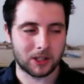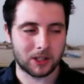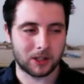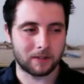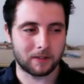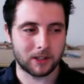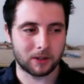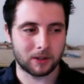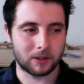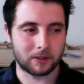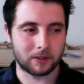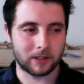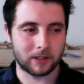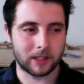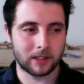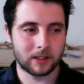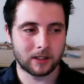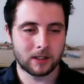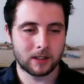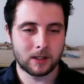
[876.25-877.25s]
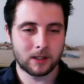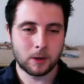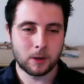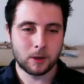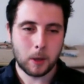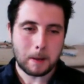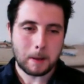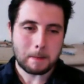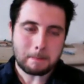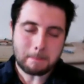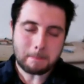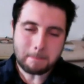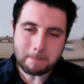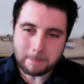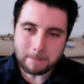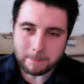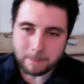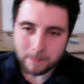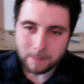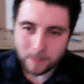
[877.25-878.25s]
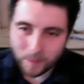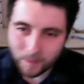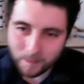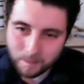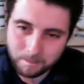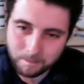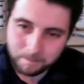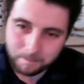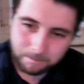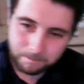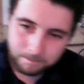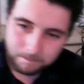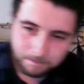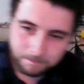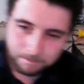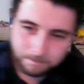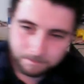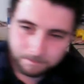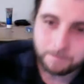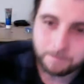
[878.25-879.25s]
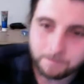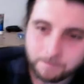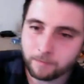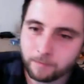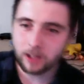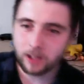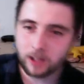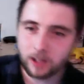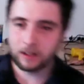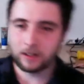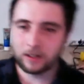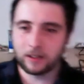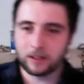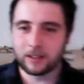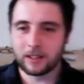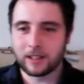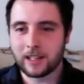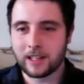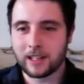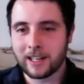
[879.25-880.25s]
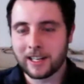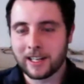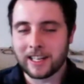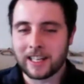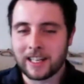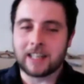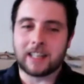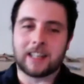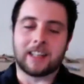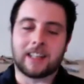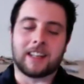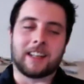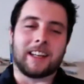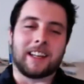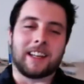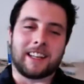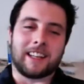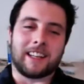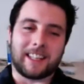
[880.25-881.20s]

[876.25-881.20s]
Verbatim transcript: Yeah, yeah. There's yeah because that that just I feel like that you just kind of touched on the app right there, and that was a